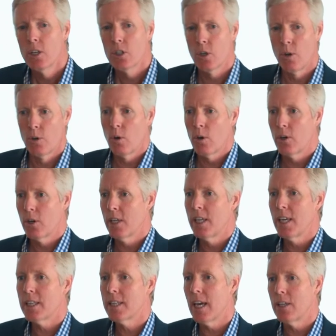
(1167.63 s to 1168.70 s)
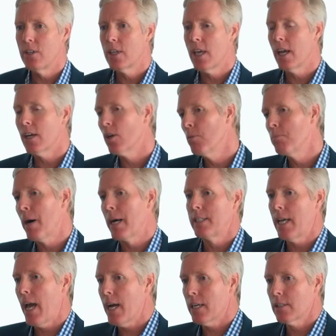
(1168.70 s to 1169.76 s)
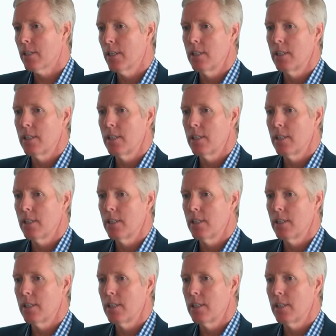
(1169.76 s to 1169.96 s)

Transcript: So in order to get that, you can't go buy tax